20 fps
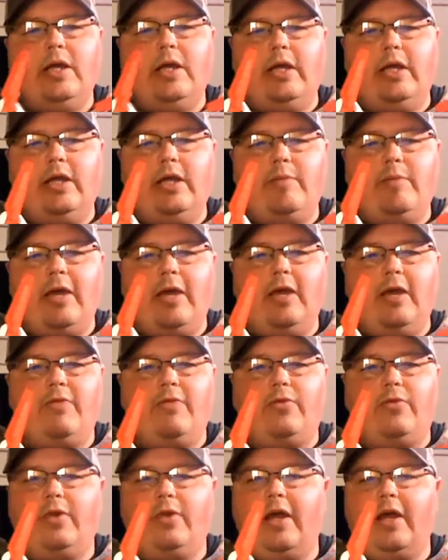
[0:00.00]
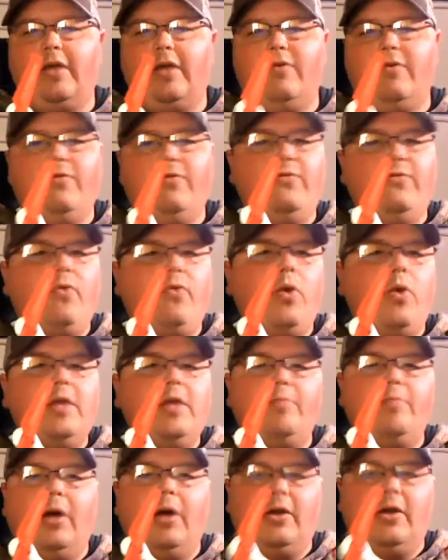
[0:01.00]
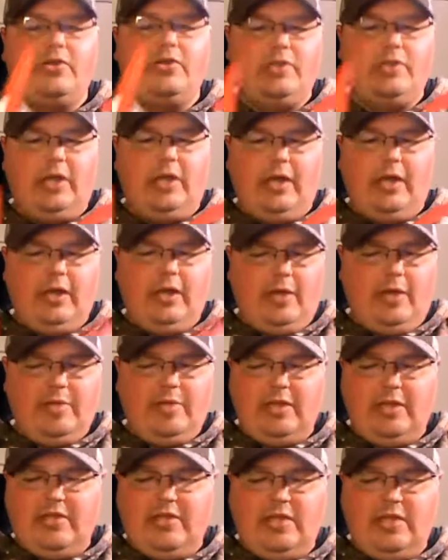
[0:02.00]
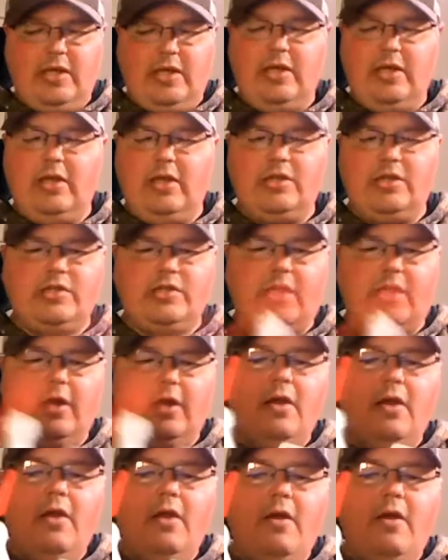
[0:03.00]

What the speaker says: eBay for like $40, and I mean, this thing is like